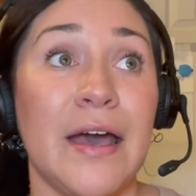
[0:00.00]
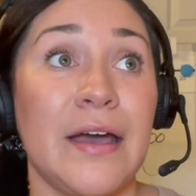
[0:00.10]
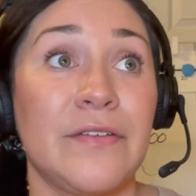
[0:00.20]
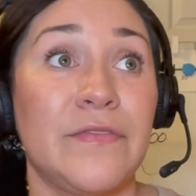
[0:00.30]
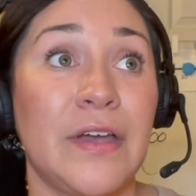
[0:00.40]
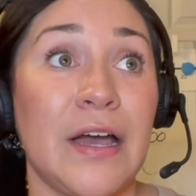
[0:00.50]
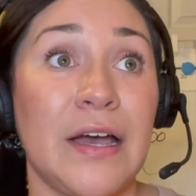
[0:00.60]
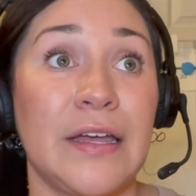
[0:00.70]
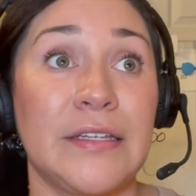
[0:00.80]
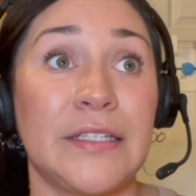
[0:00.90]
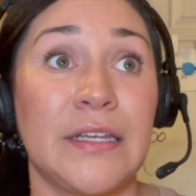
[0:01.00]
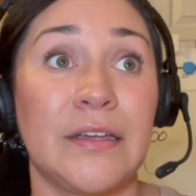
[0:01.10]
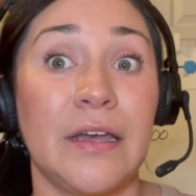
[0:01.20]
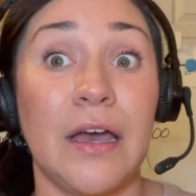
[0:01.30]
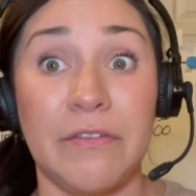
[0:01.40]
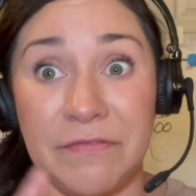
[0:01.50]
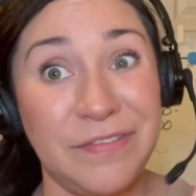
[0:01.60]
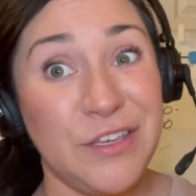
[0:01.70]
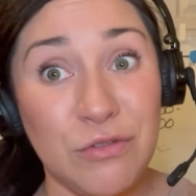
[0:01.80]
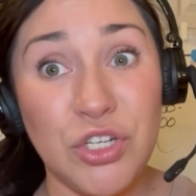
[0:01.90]
I've got a
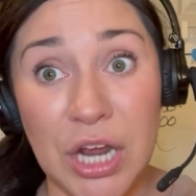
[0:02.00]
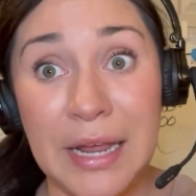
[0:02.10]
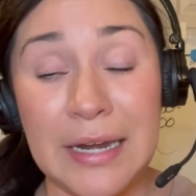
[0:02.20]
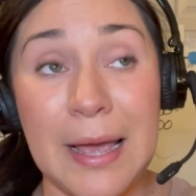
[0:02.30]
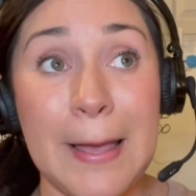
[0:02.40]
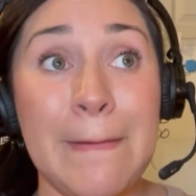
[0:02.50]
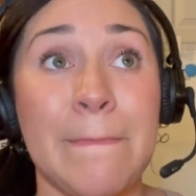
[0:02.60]
few China.